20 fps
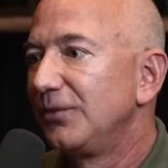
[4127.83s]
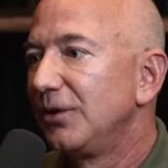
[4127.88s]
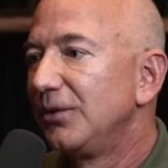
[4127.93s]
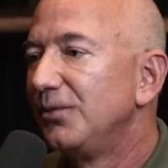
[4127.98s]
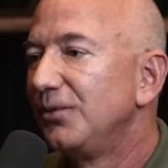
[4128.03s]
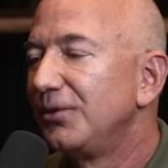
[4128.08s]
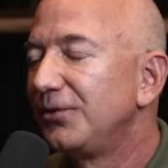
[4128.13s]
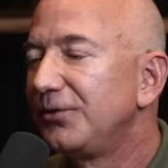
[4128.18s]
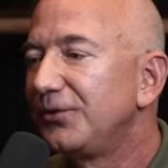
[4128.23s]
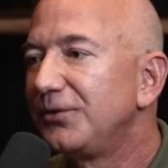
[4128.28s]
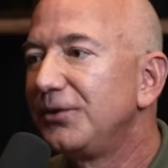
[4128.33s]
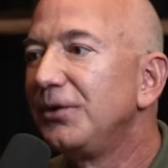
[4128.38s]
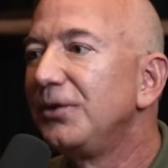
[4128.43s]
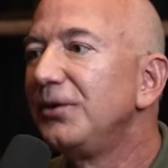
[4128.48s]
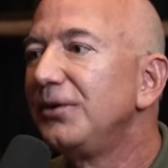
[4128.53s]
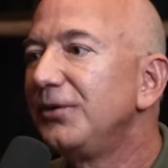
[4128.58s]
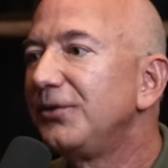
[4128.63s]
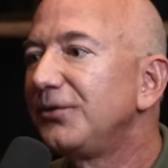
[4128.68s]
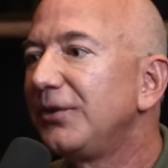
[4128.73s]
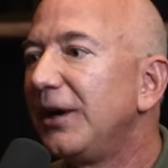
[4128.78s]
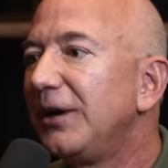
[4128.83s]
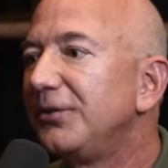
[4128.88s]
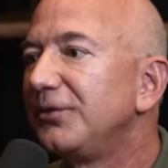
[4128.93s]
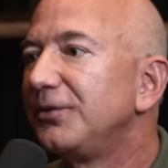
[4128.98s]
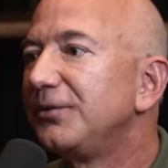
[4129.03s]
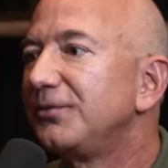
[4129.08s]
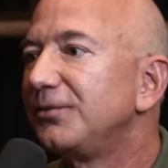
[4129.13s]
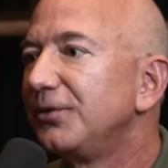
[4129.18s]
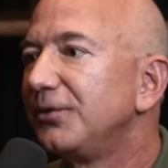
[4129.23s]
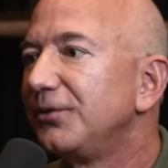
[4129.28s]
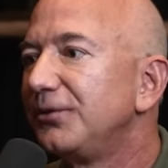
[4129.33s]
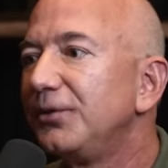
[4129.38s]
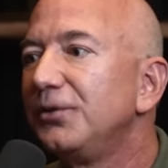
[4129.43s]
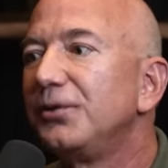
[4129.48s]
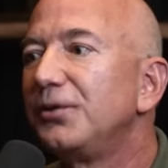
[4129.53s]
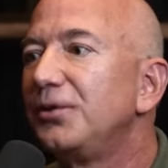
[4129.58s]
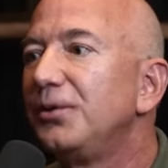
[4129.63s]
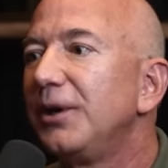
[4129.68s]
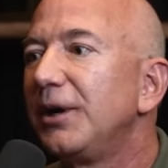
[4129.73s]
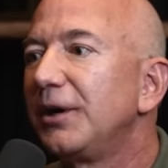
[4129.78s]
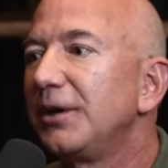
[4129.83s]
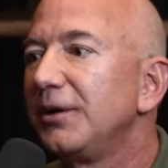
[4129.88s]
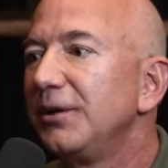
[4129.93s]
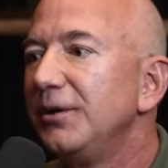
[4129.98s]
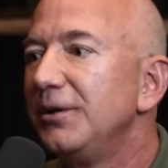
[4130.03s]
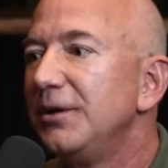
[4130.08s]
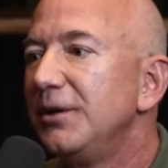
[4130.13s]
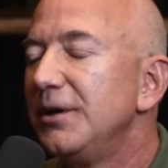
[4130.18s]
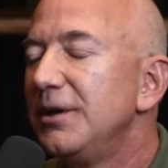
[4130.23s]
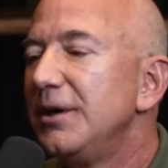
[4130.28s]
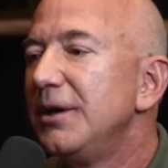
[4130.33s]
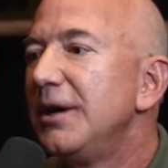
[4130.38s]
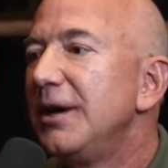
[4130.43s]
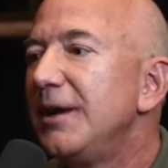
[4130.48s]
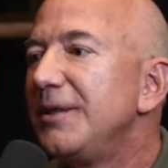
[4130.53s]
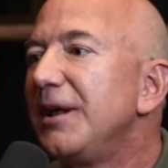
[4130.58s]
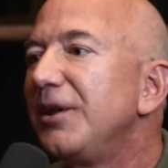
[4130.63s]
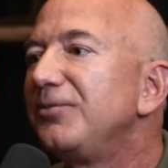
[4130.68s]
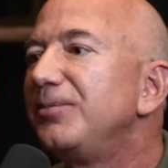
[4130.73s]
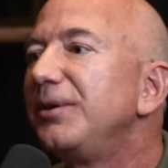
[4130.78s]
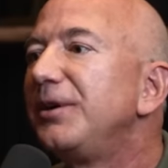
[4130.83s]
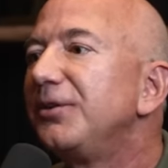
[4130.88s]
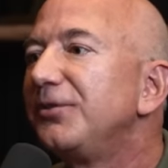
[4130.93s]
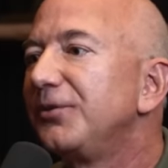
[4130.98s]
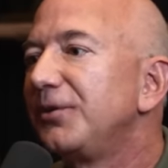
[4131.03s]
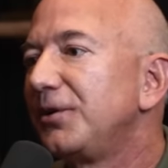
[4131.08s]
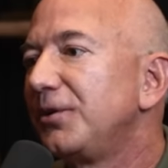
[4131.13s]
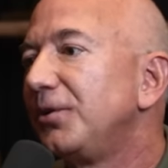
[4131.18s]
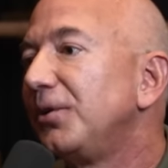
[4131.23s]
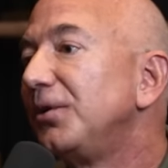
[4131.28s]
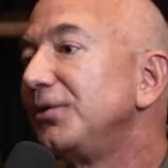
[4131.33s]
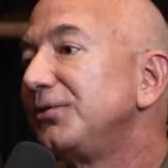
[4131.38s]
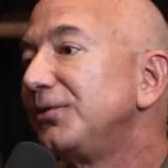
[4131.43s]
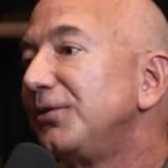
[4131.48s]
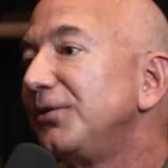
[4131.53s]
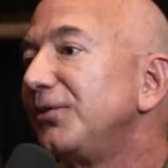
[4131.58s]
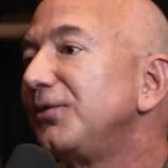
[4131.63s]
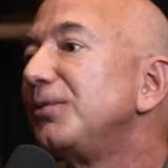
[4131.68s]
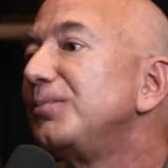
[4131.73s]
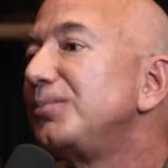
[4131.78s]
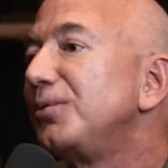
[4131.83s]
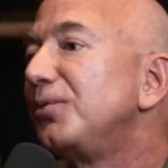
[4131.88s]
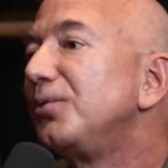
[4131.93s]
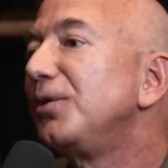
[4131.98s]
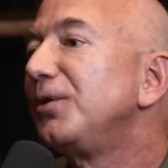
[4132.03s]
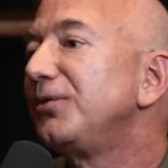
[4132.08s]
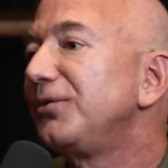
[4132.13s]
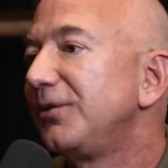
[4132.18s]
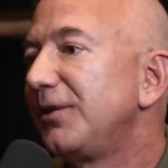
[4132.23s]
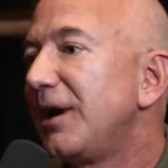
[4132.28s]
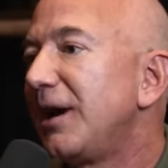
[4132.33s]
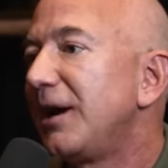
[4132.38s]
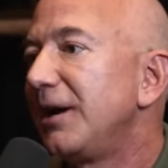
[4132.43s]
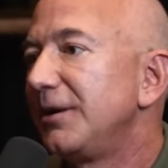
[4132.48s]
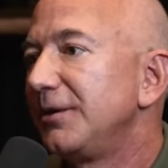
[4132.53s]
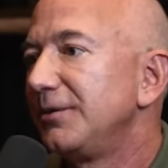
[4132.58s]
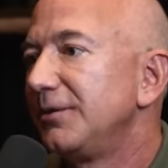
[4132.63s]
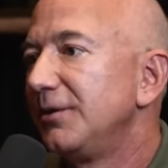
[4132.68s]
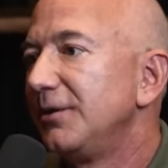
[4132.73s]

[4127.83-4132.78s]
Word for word: We're still decisive. We're still quick. And that's because the culture supports that.